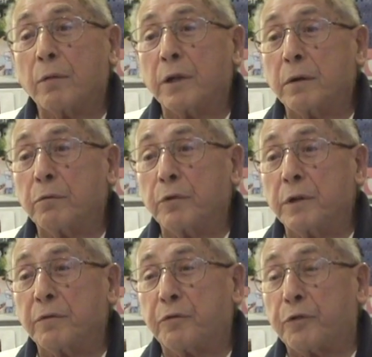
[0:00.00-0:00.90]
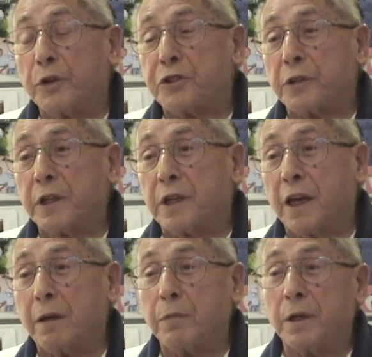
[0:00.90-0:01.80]
We originally
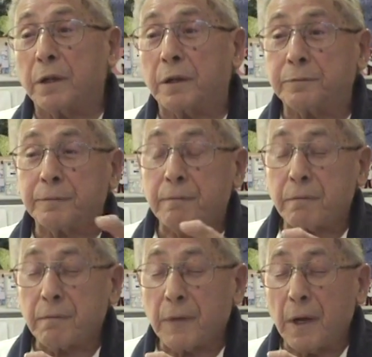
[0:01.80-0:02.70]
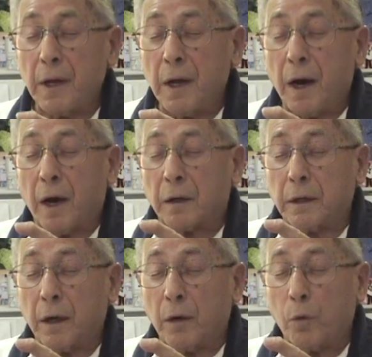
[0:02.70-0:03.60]
came here
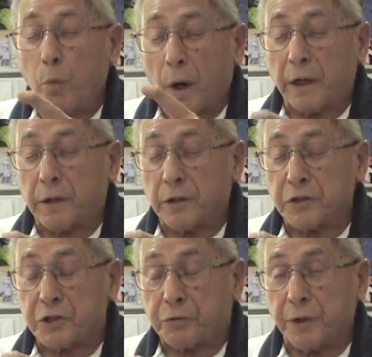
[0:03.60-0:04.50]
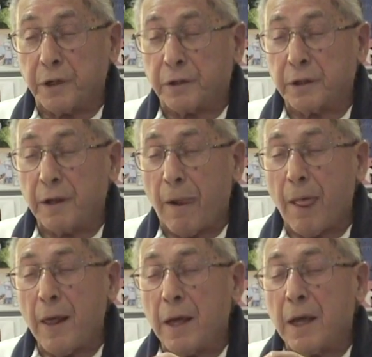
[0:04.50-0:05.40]
on Wellington Street,
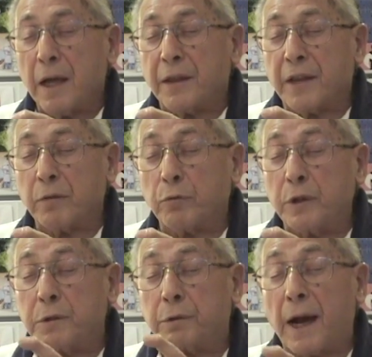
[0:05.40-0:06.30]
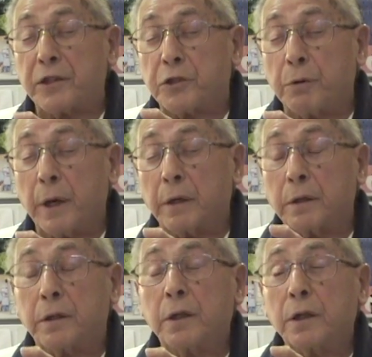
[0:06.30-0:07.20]
and then we
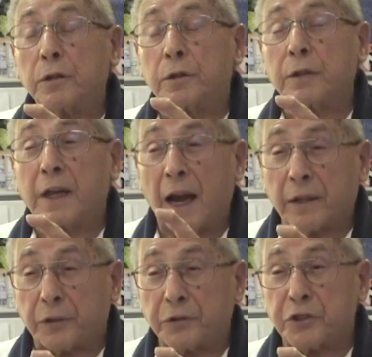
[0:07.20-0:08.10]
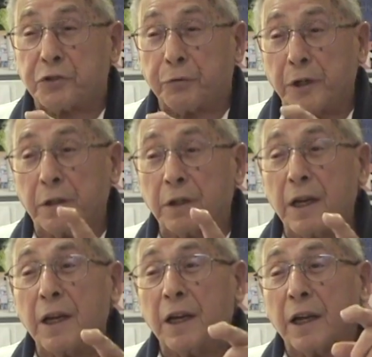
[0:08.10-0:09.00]
graduated to Catherine Street,
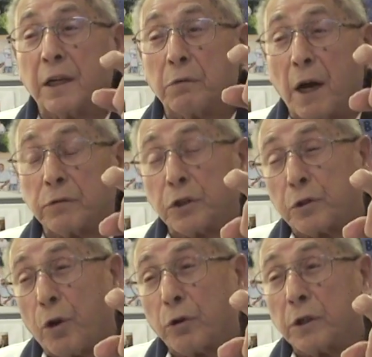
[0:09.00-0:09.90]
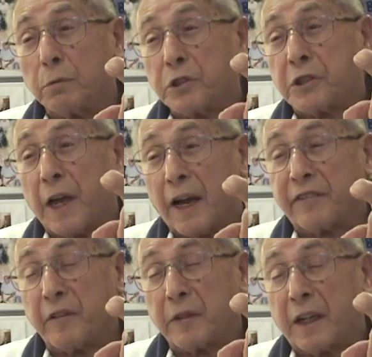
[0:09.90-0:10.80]
and around the corner was
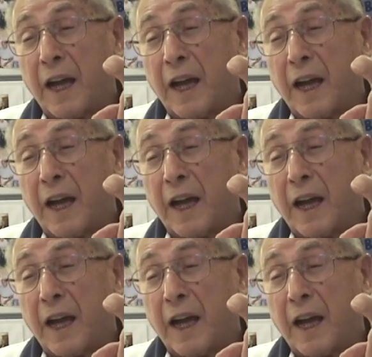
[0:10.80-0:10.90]
Tackefman